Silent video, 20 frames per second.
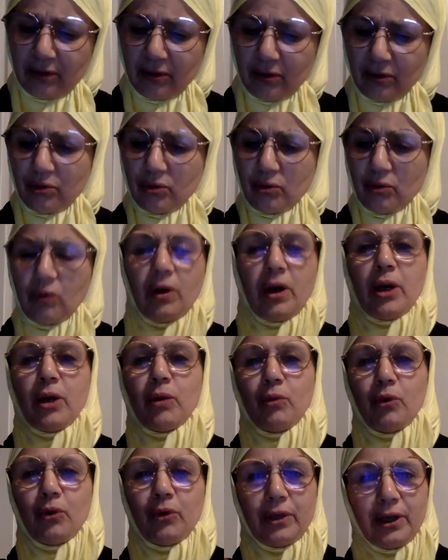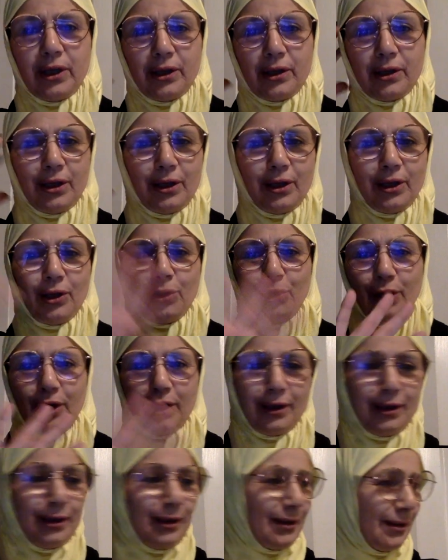so I won't hear
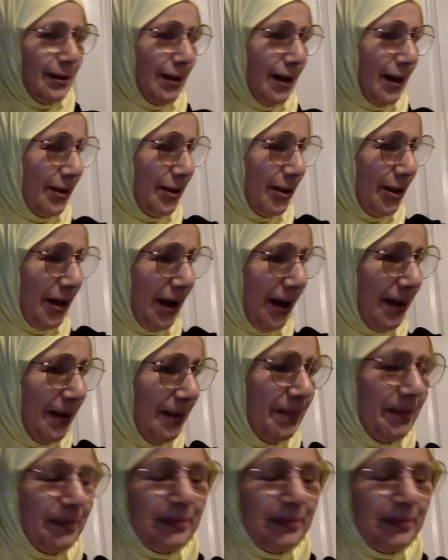anything that's it